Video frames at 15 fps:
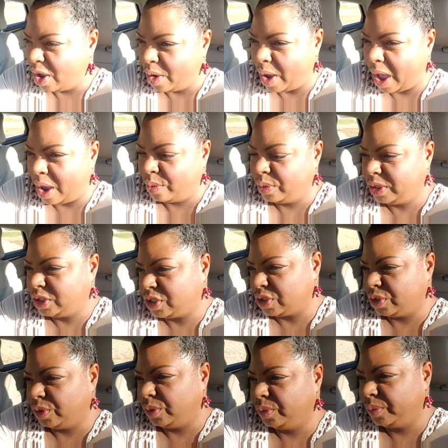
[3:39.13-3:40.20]
know how we
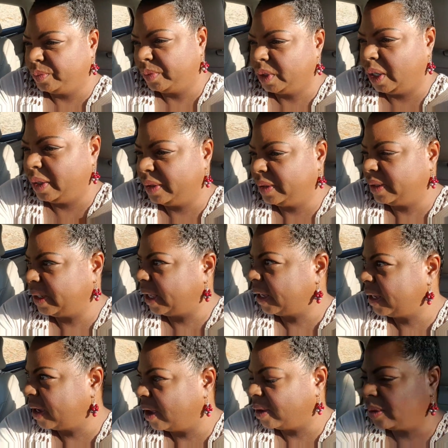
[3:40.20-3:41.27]
do. Other than
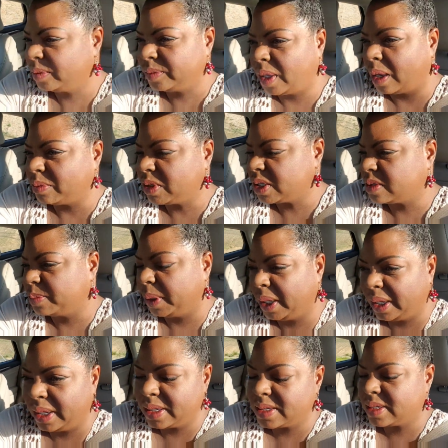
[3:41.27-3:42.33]
that, y'all, I'm just
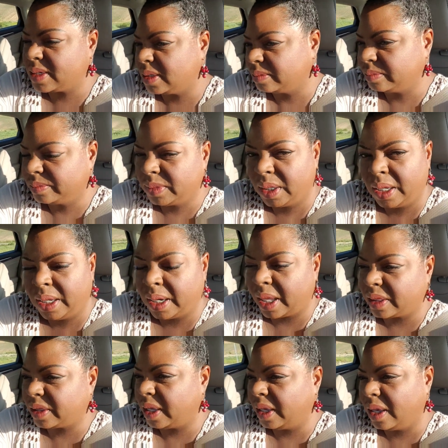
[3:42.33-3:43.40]
blessed. And
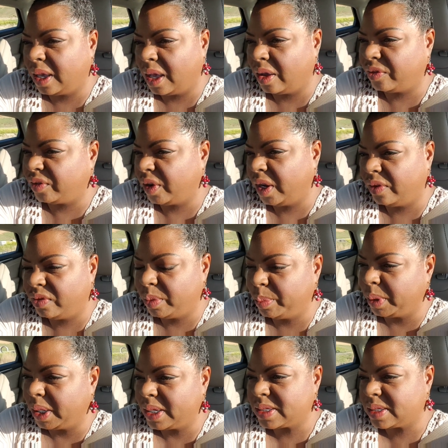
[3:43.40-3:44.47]
I thank God for every
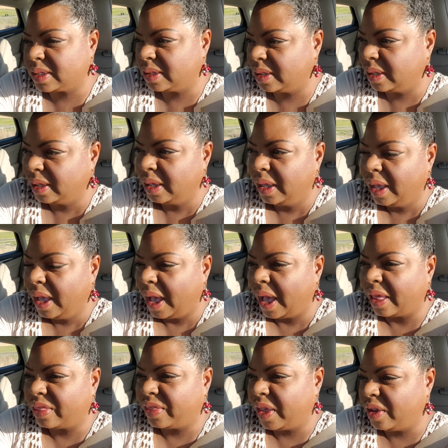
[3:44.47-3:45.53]
blessing.
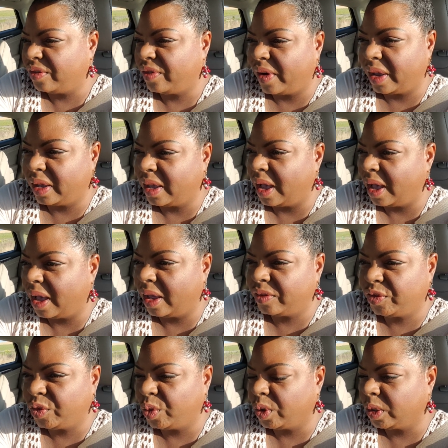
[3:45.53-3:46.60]
I thank God
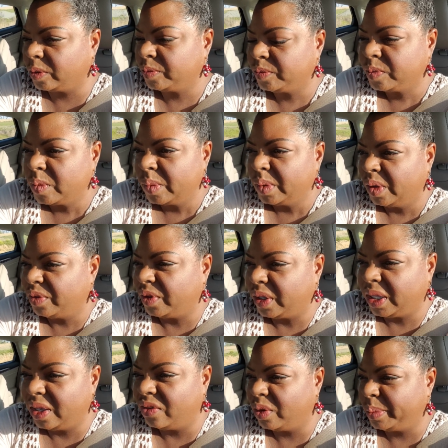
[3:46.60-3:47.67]
for for
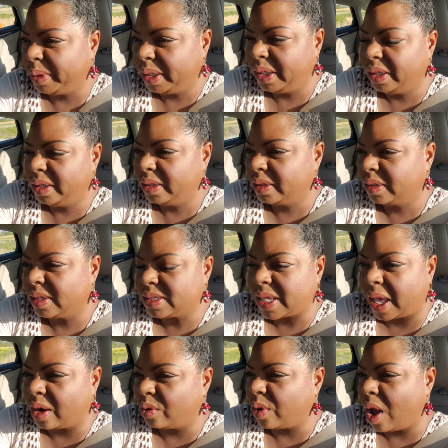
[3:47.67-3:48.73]
giving me, because
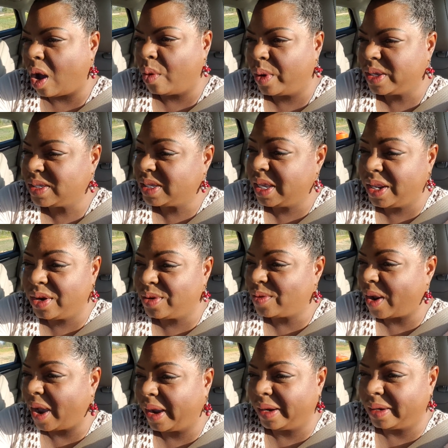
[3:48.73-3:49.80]
I don't always get it
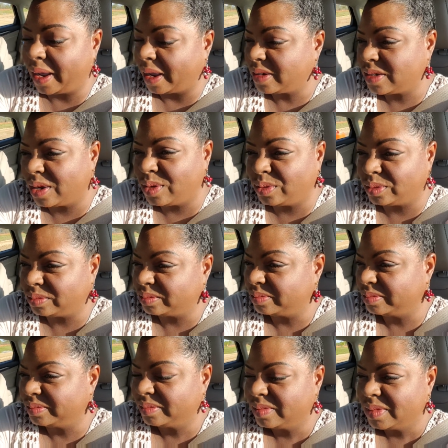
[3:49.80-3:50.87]
right. I don't.
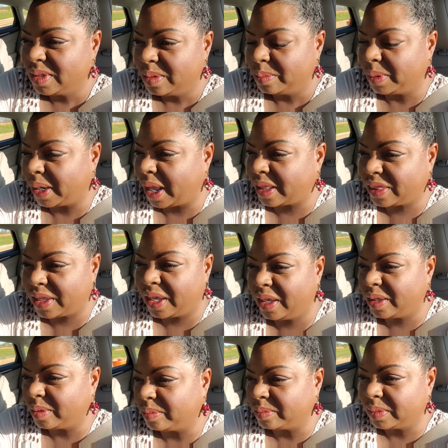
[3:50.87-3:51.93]
But I
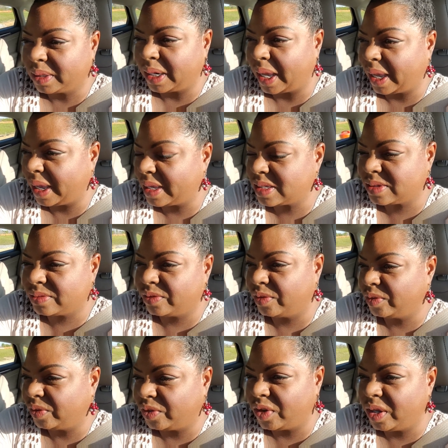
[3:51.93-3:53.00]
thank him. And I ask
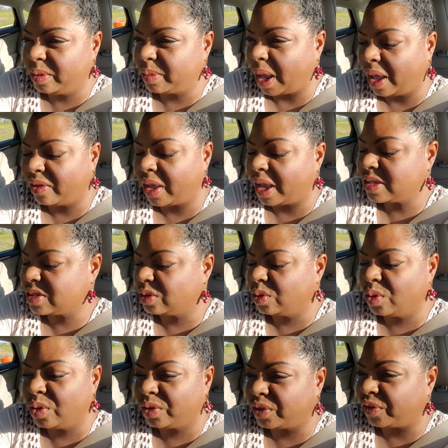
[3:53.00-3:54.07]
for him, I ask the
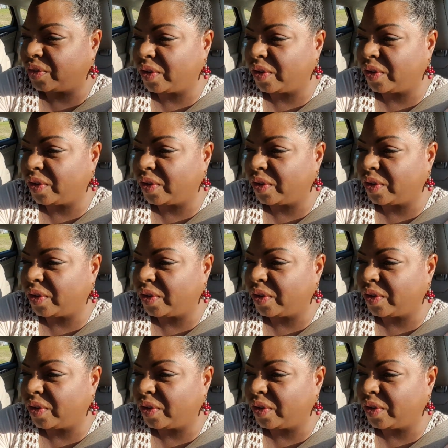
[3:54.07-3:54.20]
Lord to